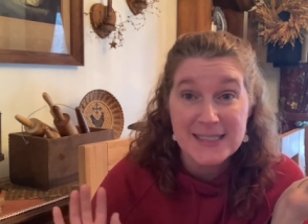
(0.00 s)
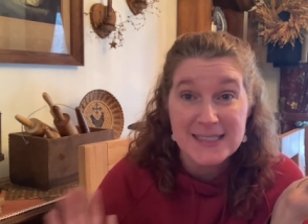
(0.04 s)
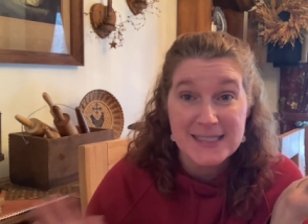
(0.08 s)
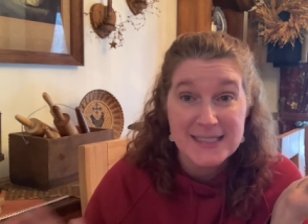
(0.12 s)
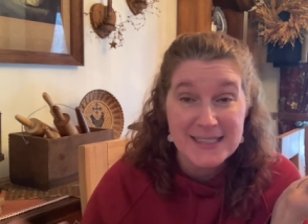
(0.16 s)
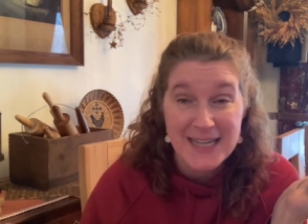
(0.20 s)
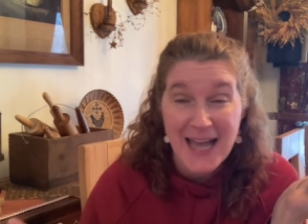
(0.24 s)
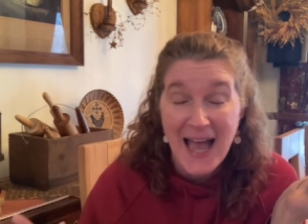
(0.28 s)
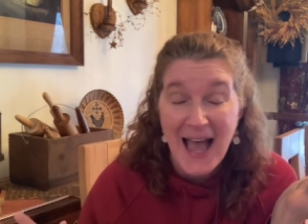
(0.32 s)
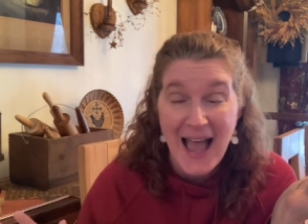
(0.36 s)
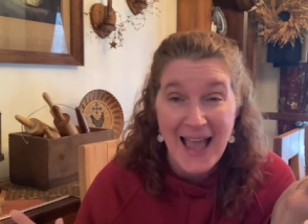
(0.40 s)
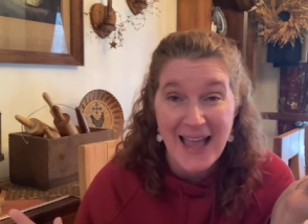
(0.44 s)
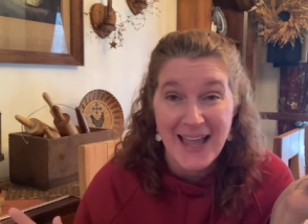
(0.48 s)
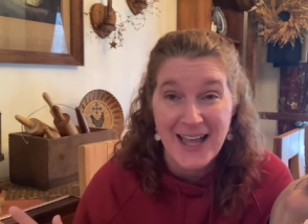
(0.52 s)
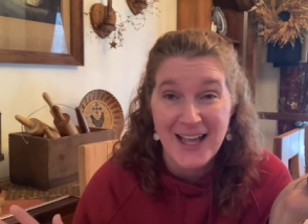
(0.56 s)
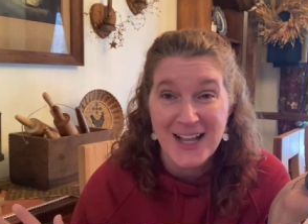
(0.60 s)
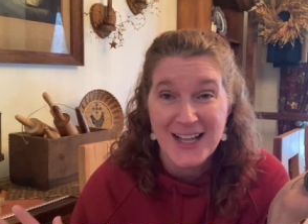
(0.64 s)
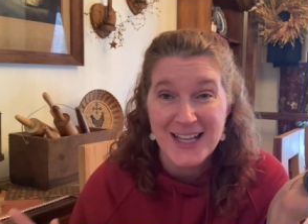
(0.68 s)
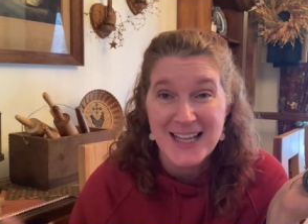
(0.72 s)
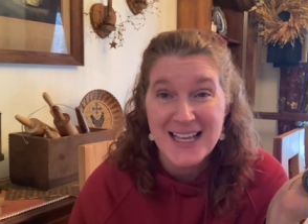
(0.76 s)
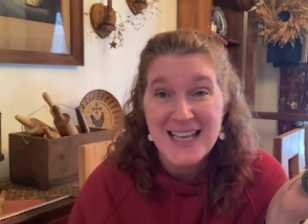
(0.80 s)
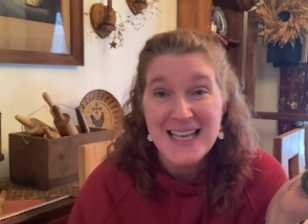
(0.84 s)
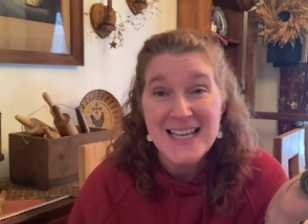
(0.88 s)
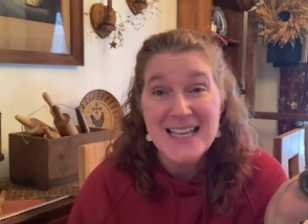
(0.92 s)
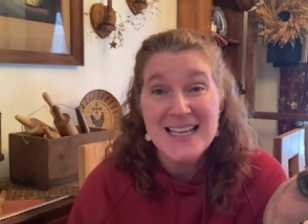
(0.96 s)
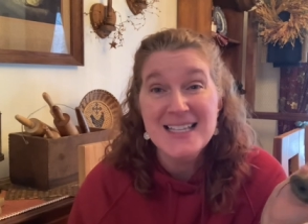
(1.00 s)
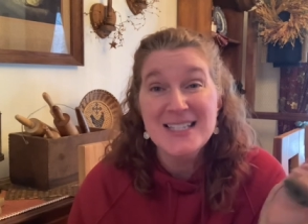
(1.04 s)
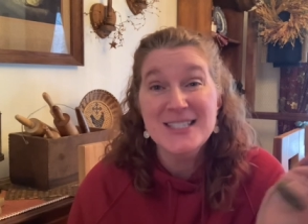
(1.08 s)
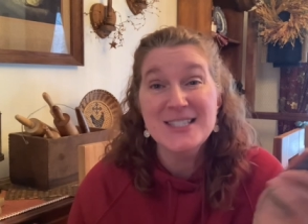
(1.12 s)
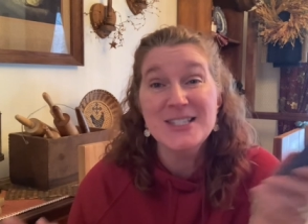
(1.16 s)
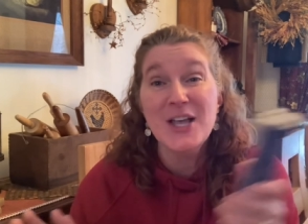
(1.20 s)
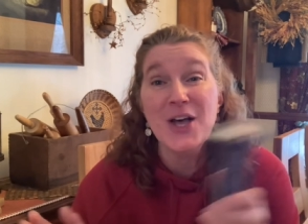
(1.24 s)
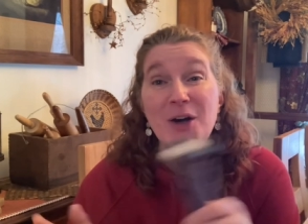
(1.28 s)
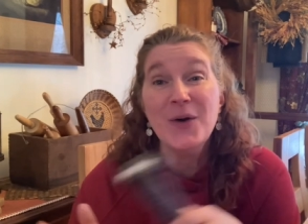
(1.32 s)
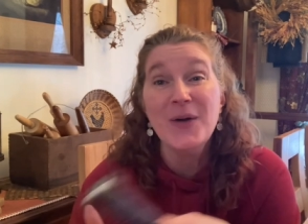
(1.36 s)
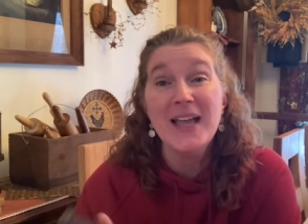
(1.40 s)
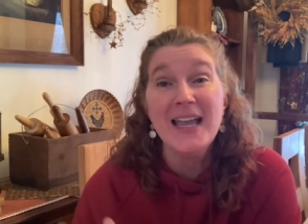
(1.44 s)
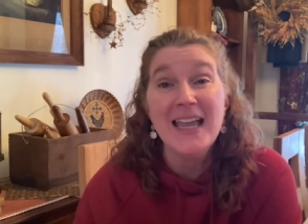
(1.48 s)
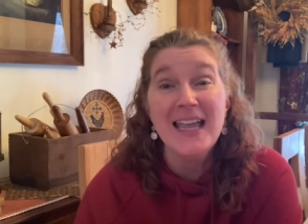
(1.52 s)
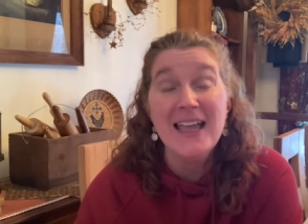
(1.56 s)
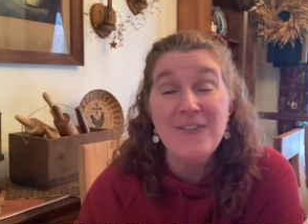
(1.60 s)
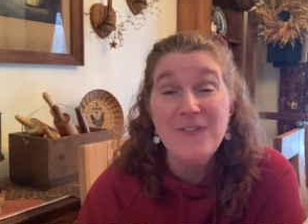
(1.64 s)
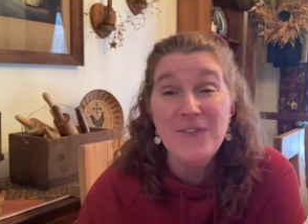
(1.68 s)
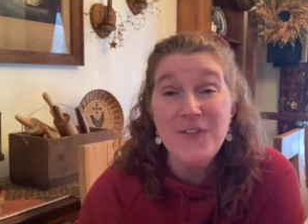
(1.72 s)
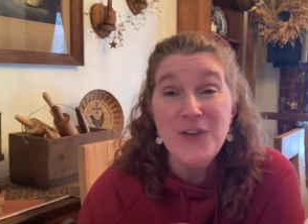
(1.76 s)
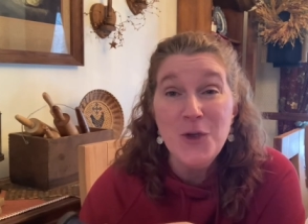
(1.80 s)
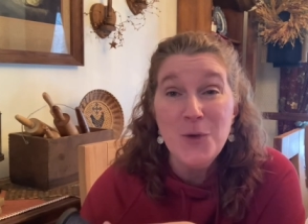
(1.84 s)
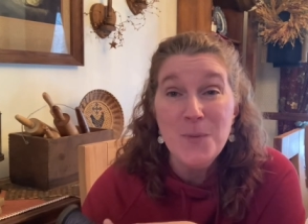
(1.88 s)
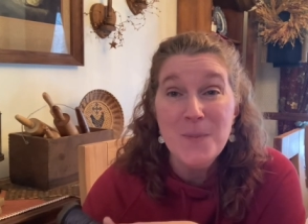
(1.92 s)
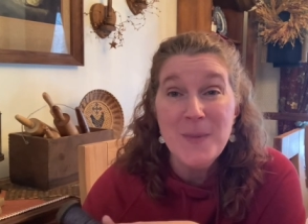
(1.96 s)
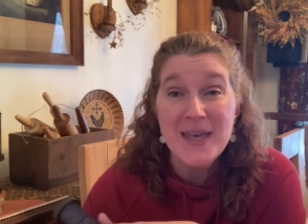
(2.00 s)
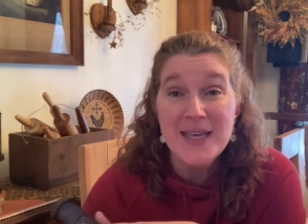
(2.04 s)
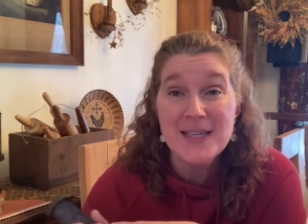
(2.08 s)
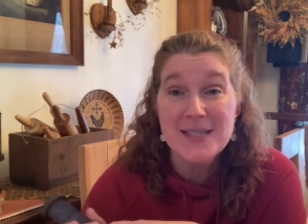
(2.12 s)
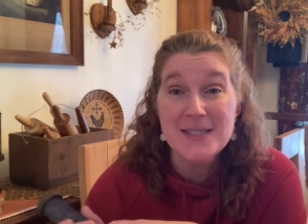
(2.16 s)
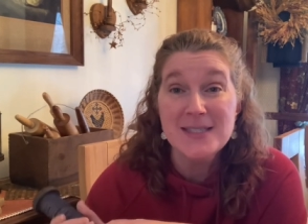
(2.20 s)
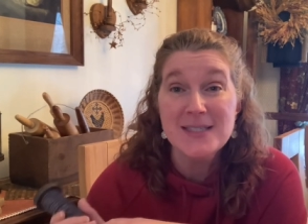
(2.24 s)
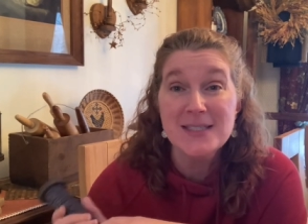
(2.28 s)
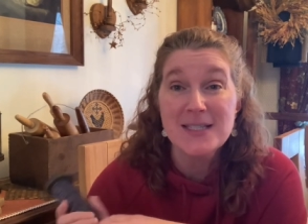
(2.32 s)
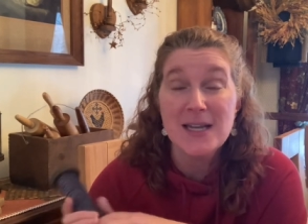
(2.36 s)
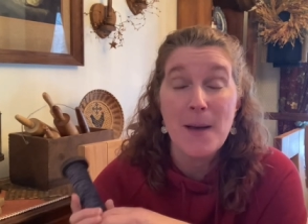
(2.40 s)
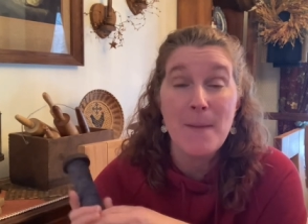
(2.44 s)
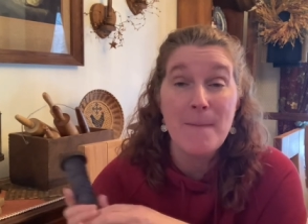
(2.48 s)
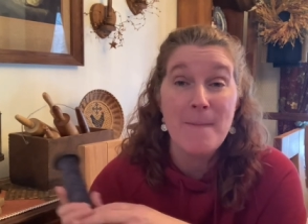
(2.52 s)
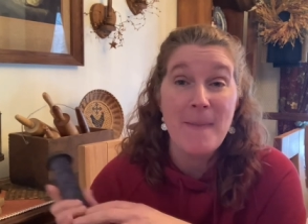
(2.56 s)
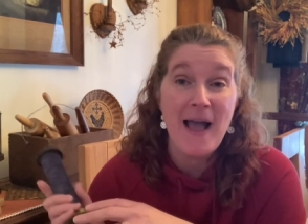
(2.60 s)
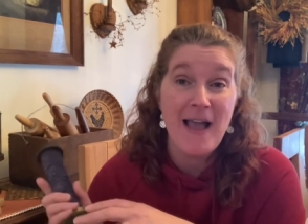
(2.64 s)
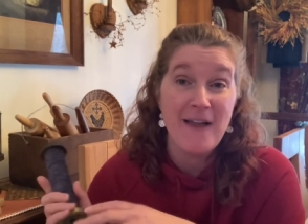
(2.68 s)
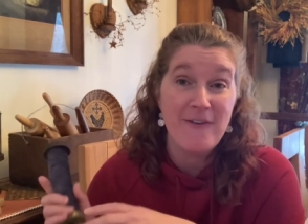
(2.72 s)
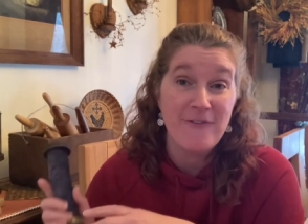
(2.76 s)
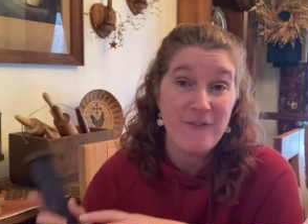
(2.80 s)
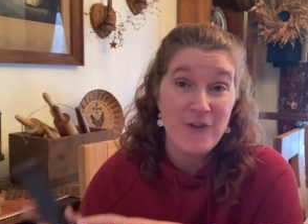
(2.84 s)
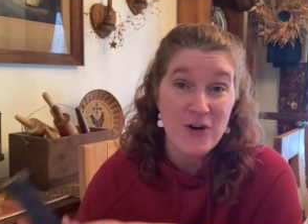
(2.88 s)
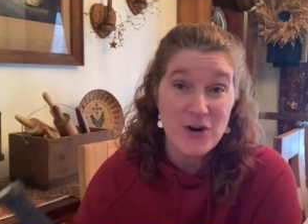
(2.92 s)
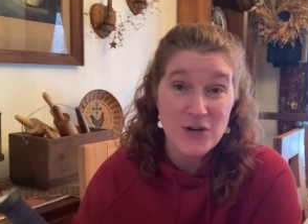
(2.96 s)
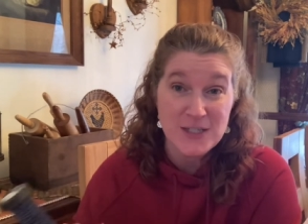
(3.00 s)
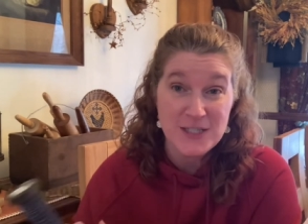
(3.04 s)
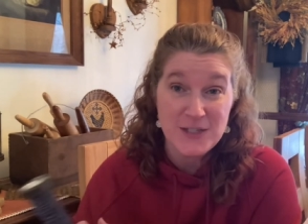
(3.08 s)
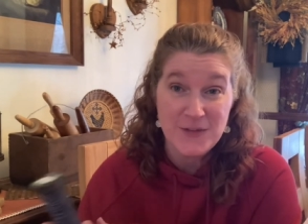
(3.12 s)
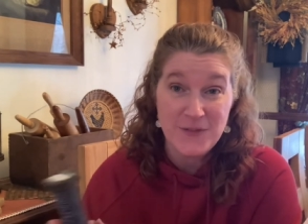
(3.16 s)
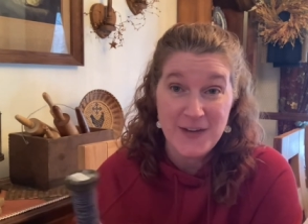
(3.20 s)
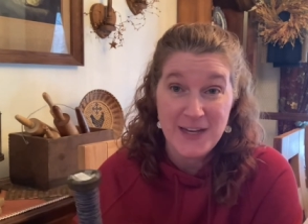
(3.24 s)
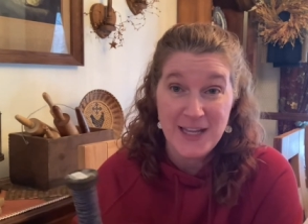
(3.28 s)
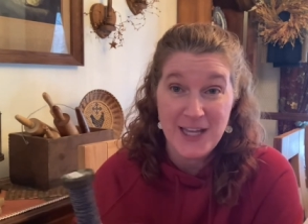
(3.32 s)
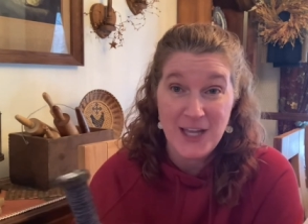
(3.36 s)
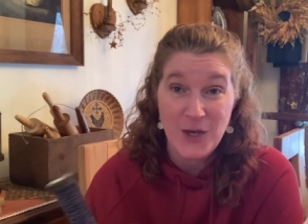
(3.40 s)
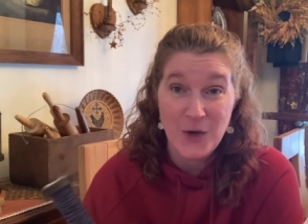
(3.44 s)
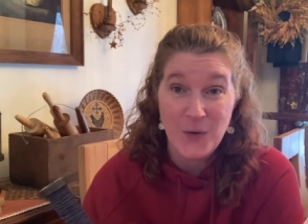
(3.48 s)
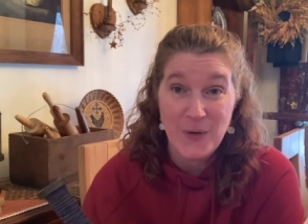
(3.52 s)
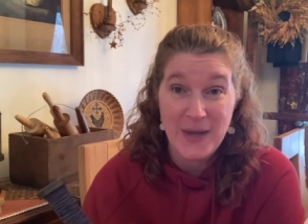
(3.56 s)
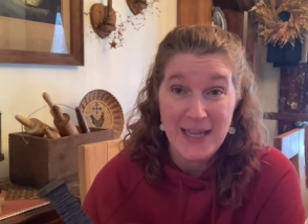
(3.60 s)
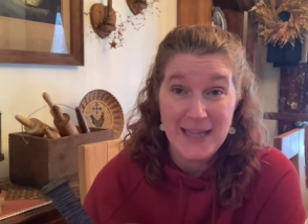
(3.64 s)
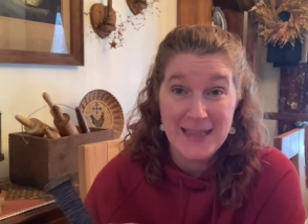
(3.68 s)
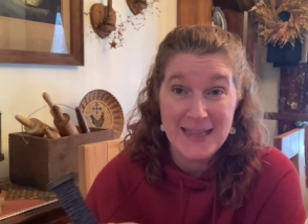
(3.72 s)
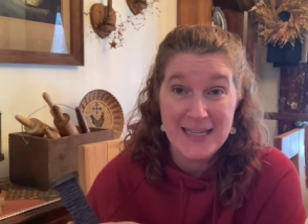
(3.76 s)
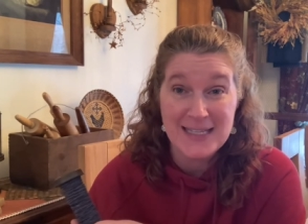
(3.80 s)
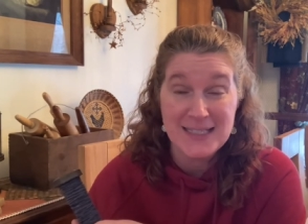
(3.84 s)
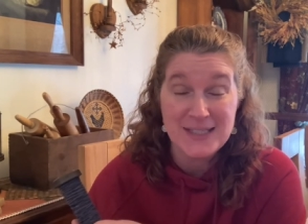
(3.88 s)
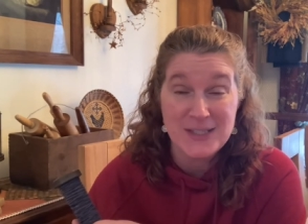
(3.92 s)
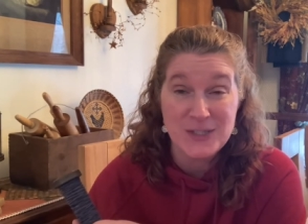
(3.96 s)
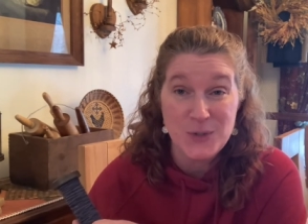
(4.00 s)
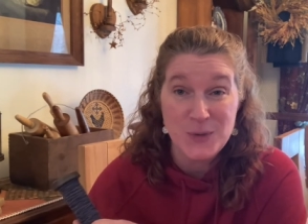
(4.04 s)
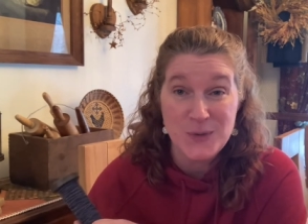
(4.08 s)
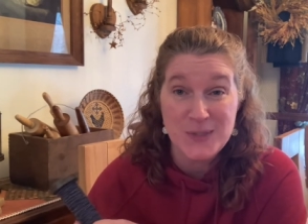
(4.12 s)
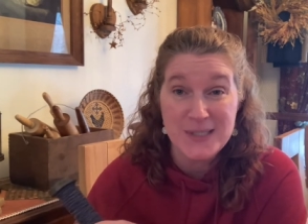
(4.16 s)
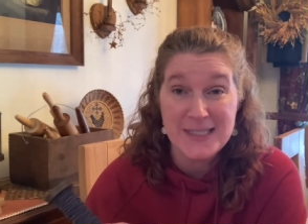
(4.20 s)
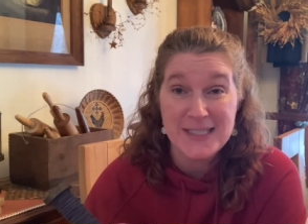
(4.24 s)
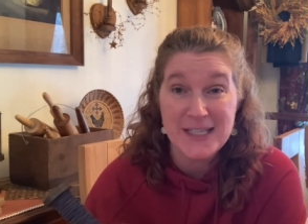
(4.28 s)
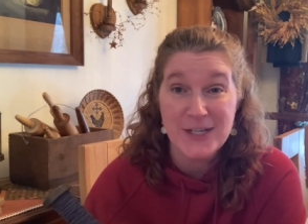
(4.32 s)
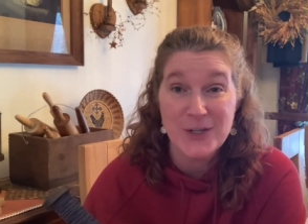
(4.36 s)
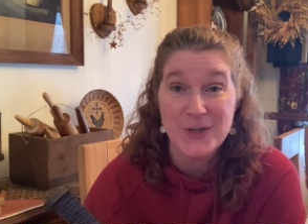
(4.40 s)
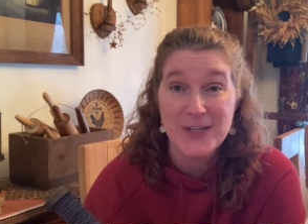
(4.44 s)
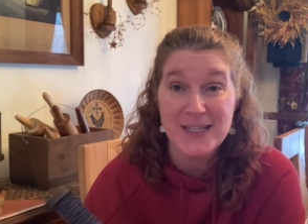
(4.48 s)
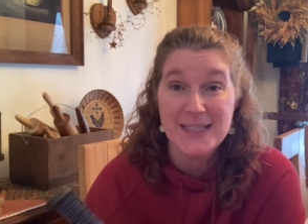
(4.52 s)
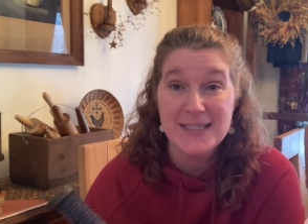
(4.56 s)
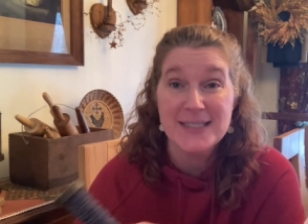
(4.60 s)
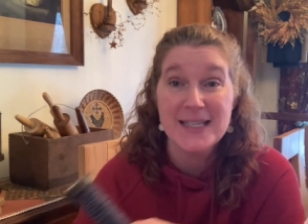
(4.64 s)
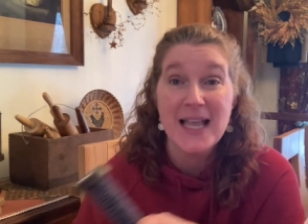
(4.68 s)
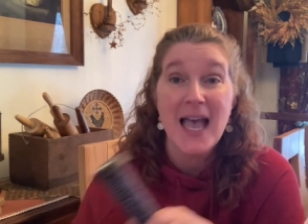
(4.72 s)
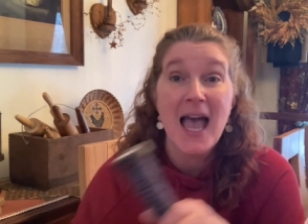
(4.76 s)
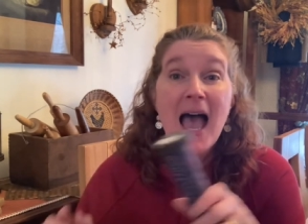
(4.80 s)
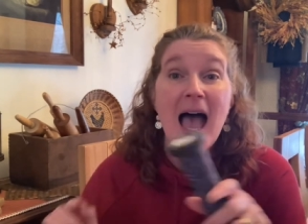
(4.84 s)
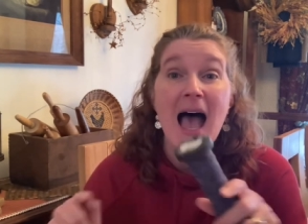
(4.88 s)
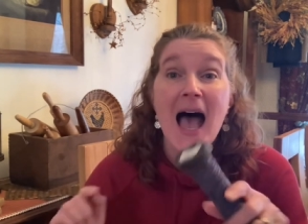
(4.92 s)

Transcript: style. So if you missed my first video in this new series,